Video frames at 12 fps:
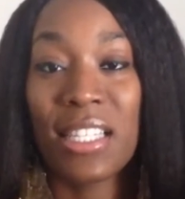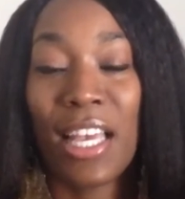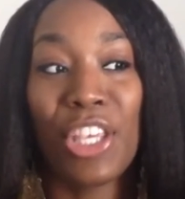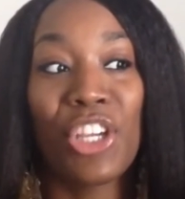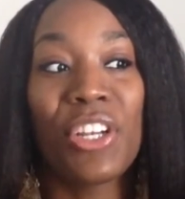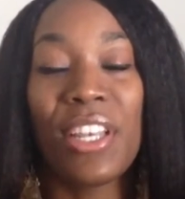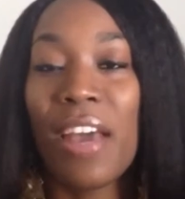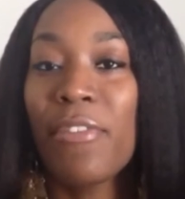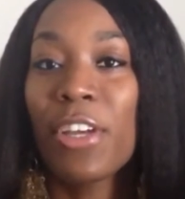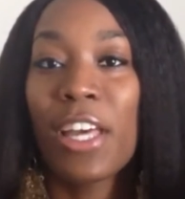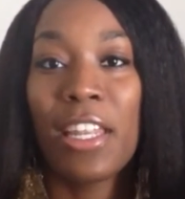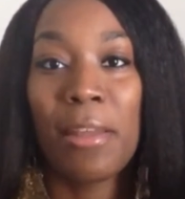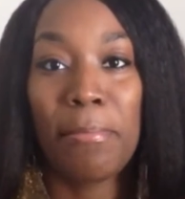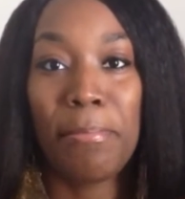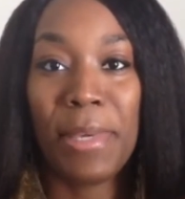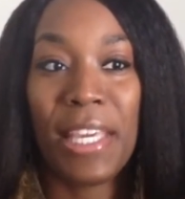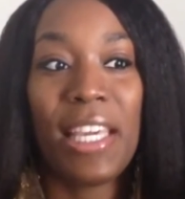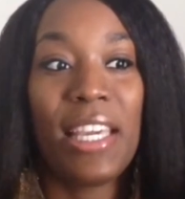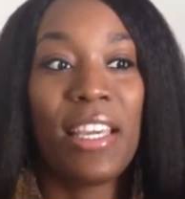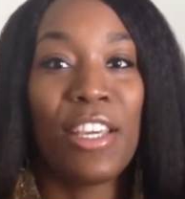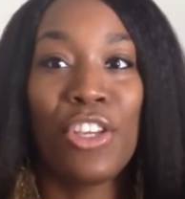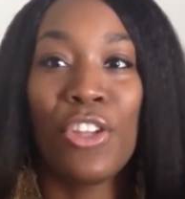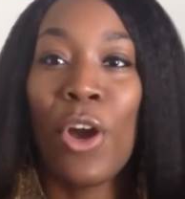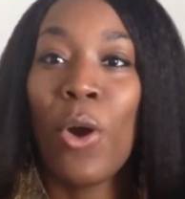Like you're never going to be,
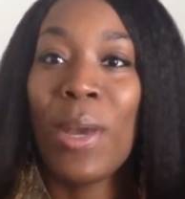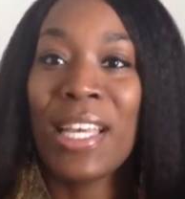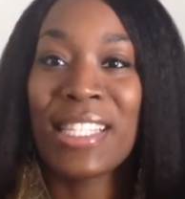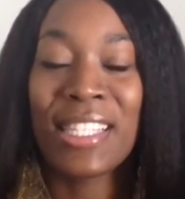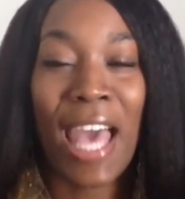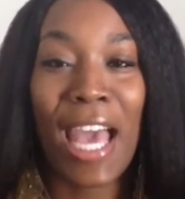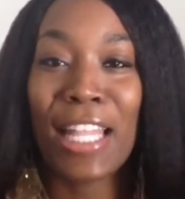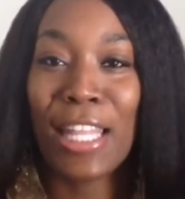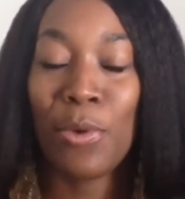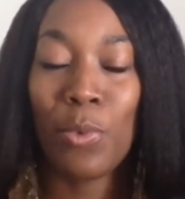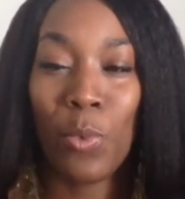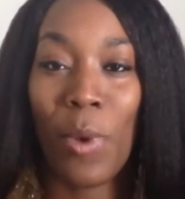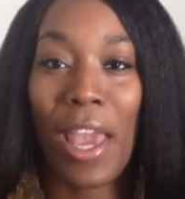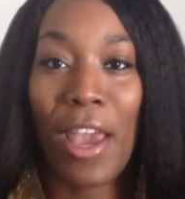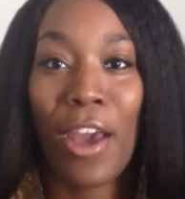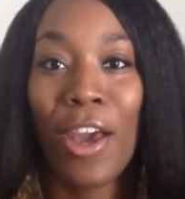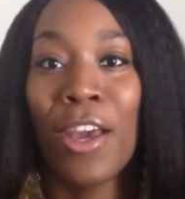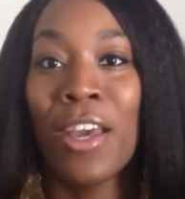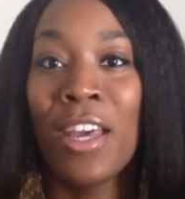exactly where